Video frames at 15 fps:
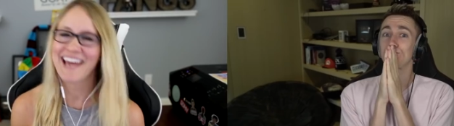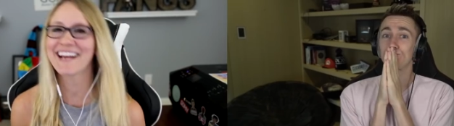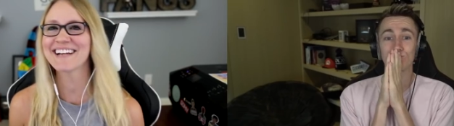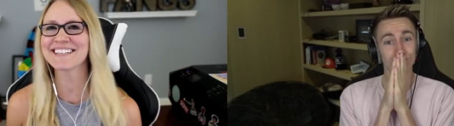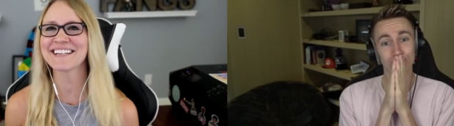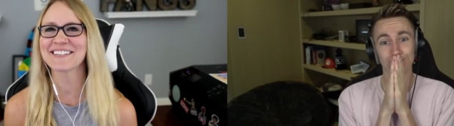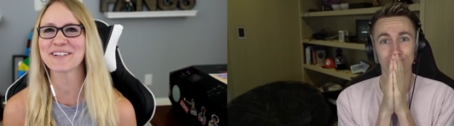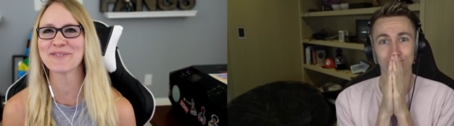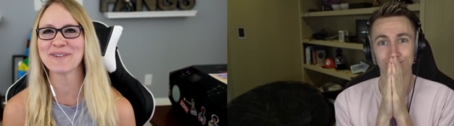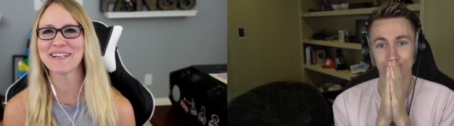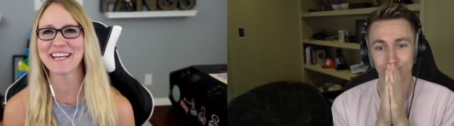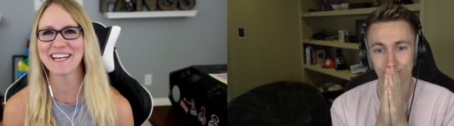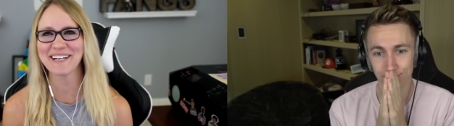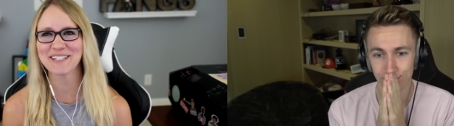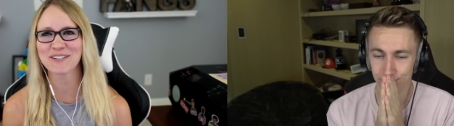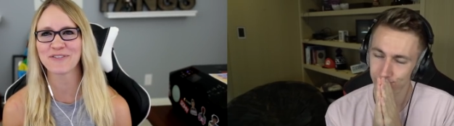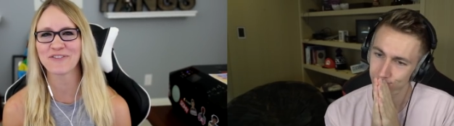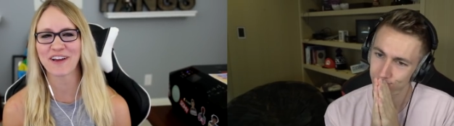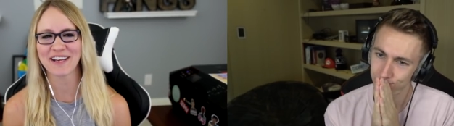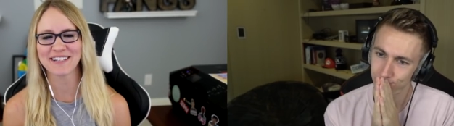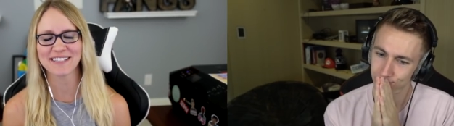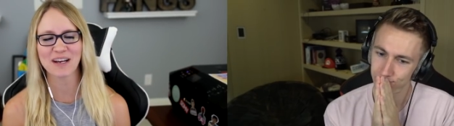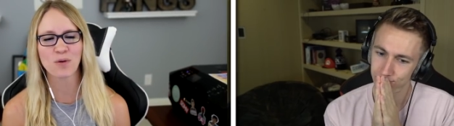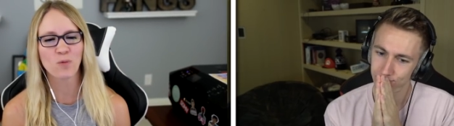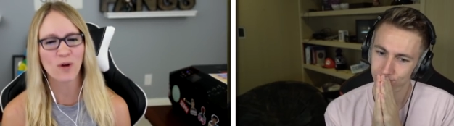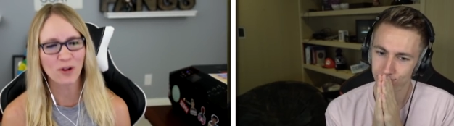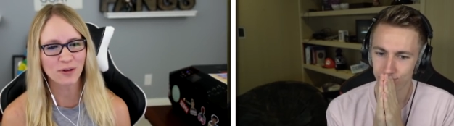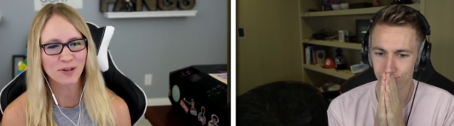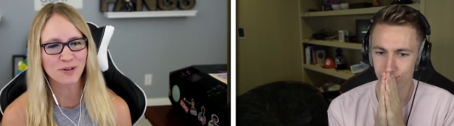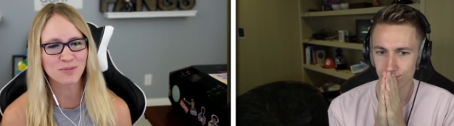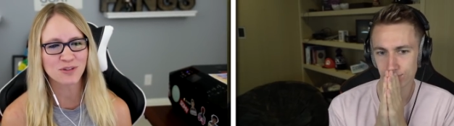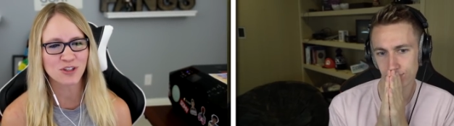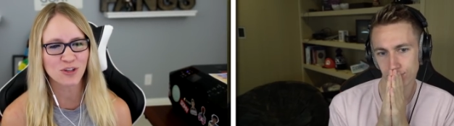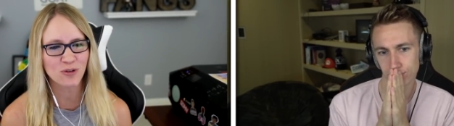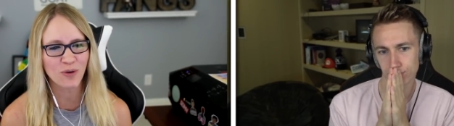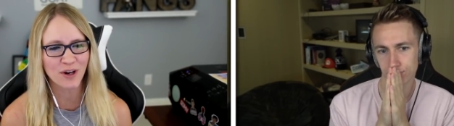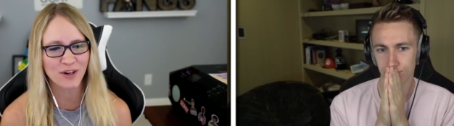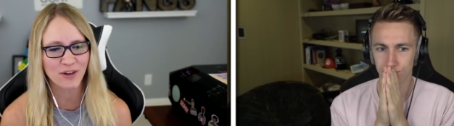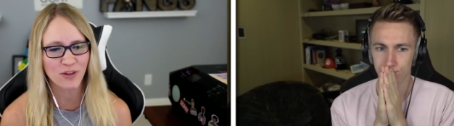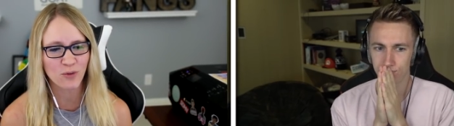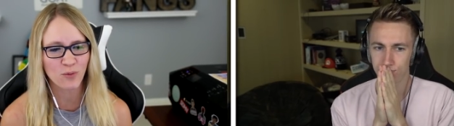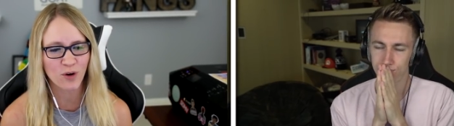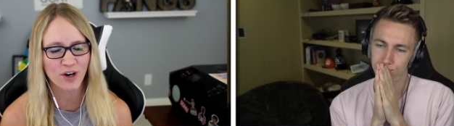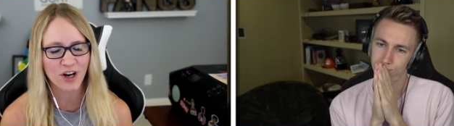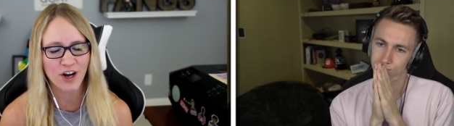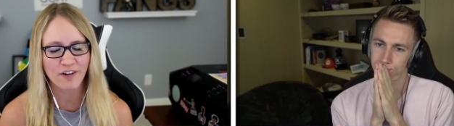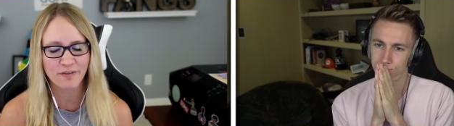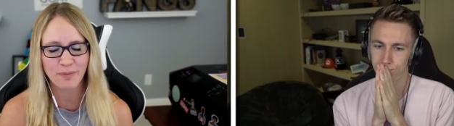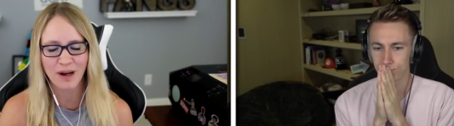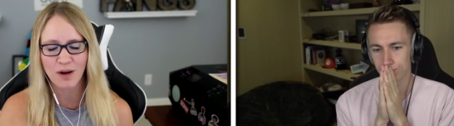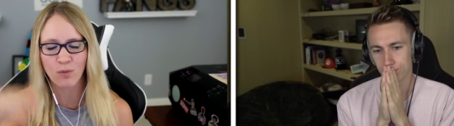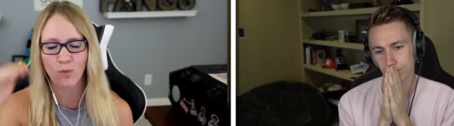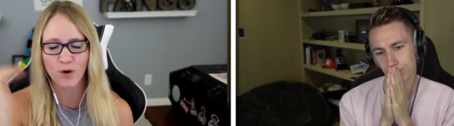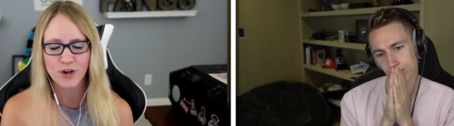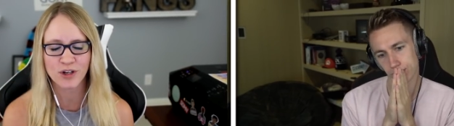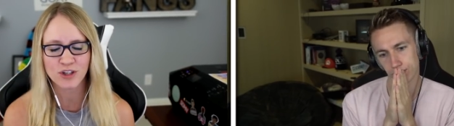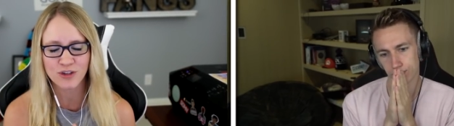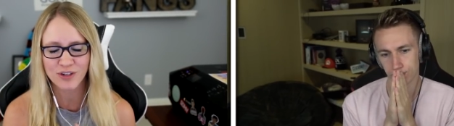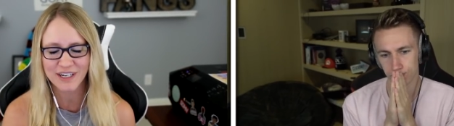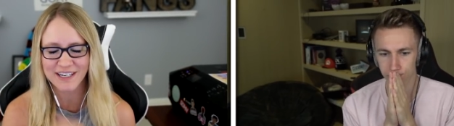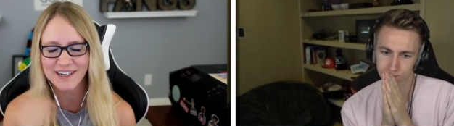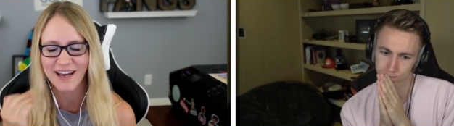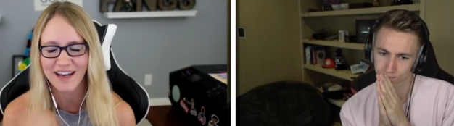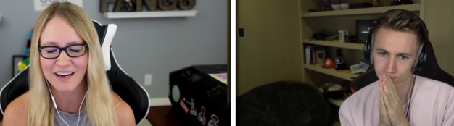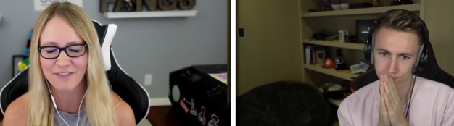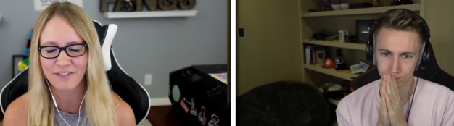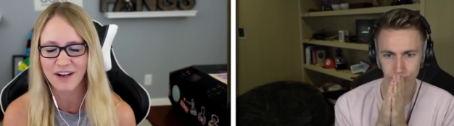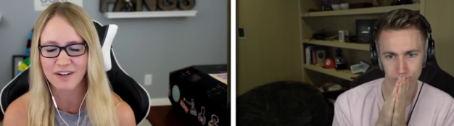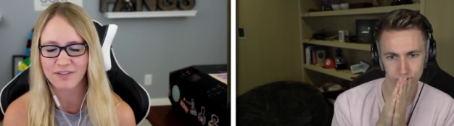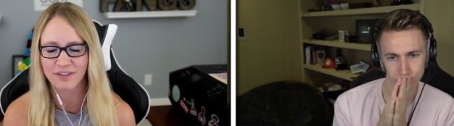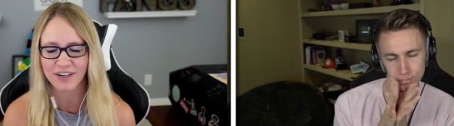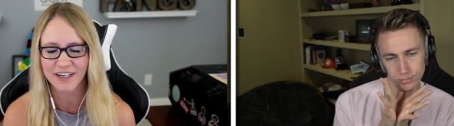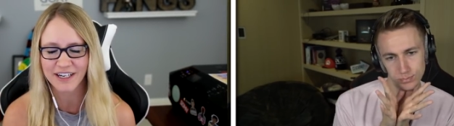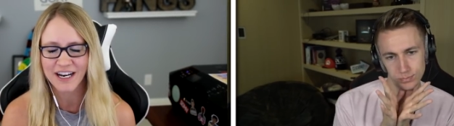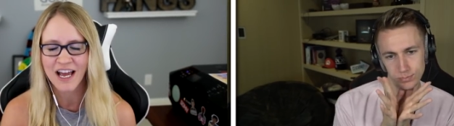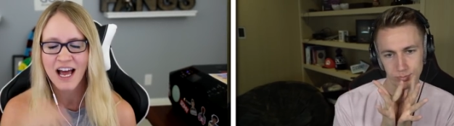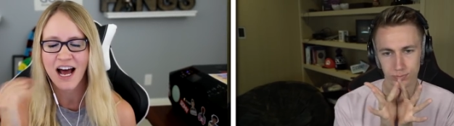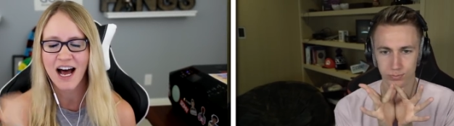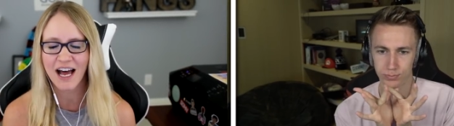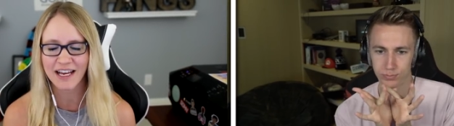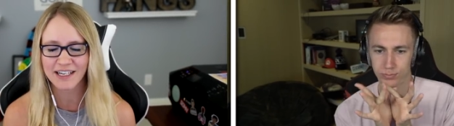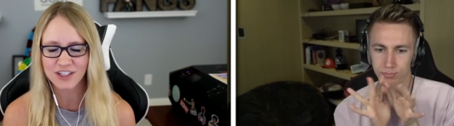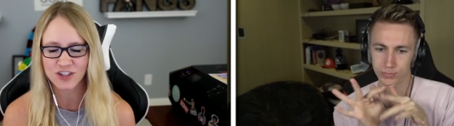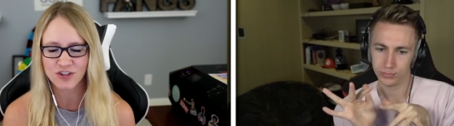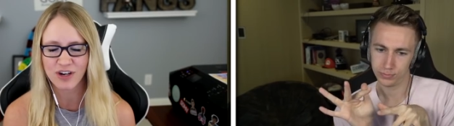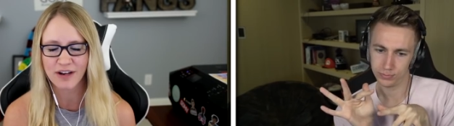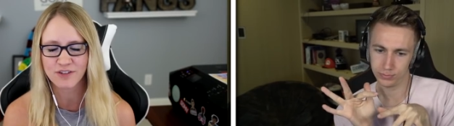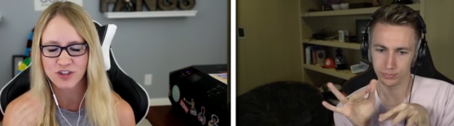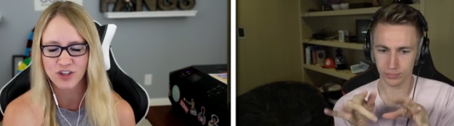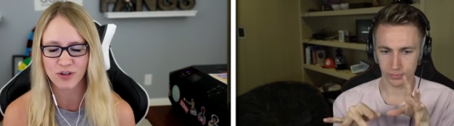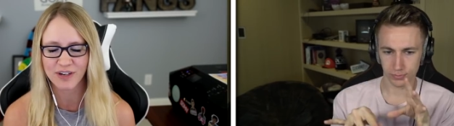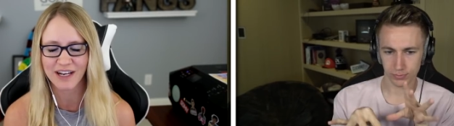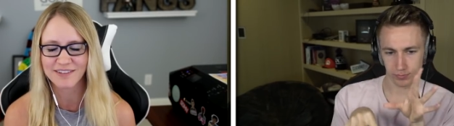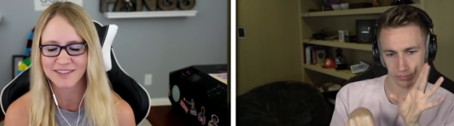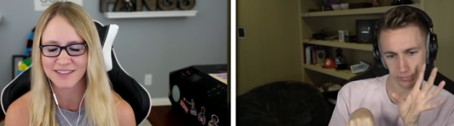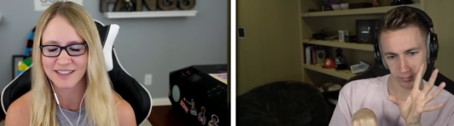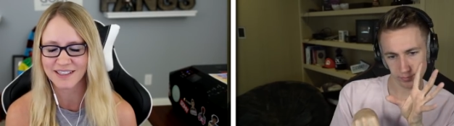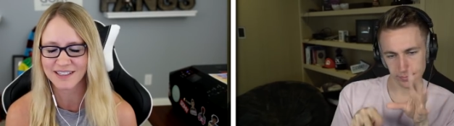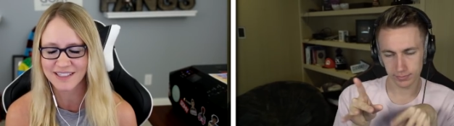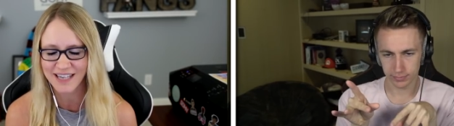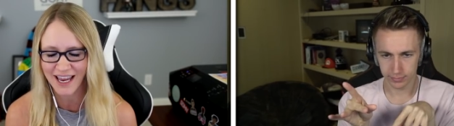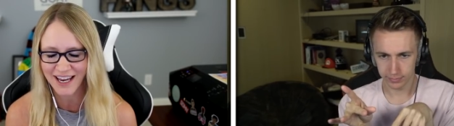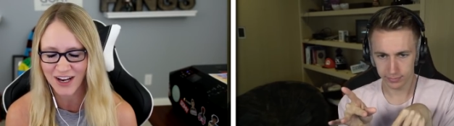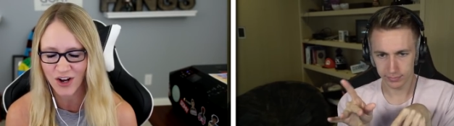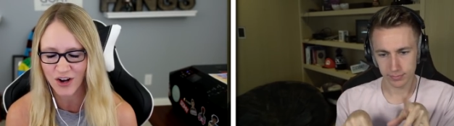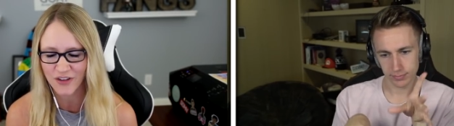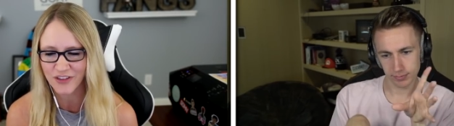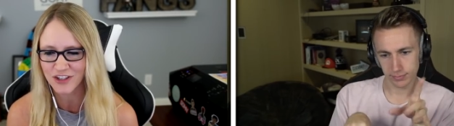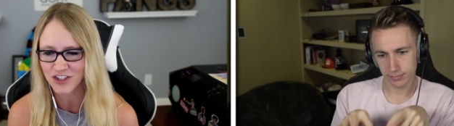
Speaker 1: Hey guys, how's it going? It is Fangs, and welcome to another one of my one hundred ninety-five rated highest draft showdowns. Today on the